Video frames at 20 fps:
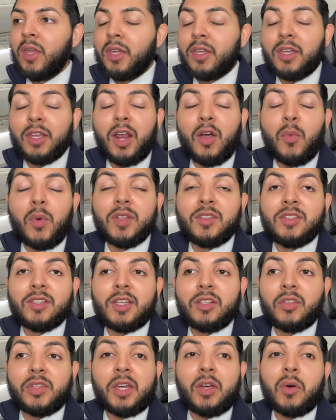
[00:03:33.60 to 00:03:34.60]
cannot wait to
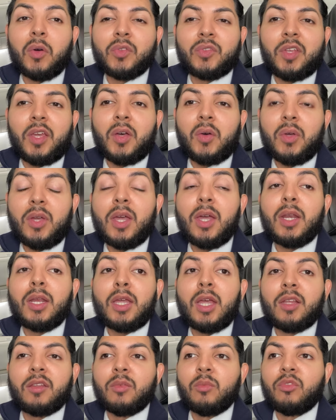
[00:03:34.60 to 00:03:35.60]
get to that hotel and
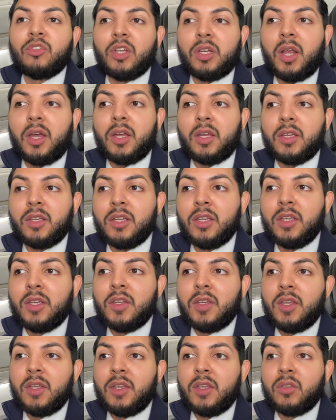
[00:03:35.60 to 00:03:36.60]
get some shut eye.
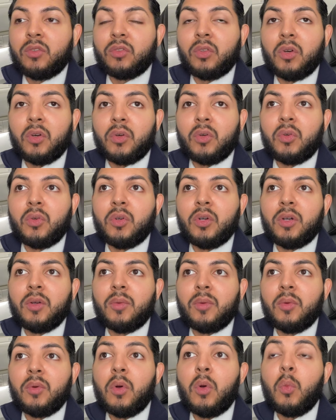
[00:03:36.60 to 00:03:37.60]
So
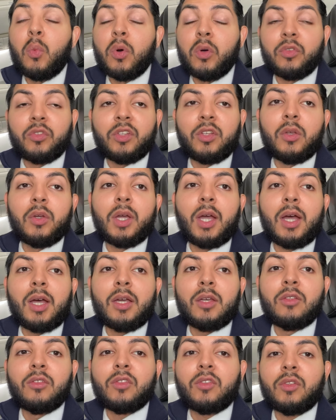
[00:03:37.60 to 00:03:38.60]
we'll see you
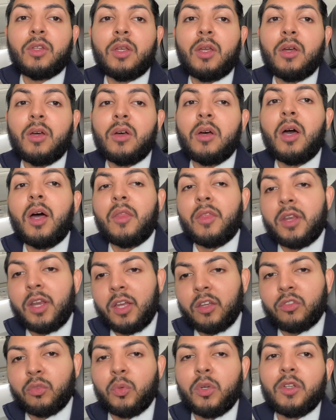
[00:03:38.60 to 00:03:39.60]
guys on the
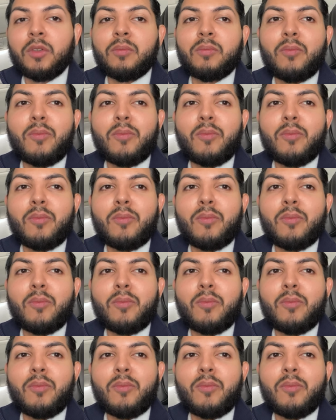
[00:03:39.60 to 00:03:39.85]
next one.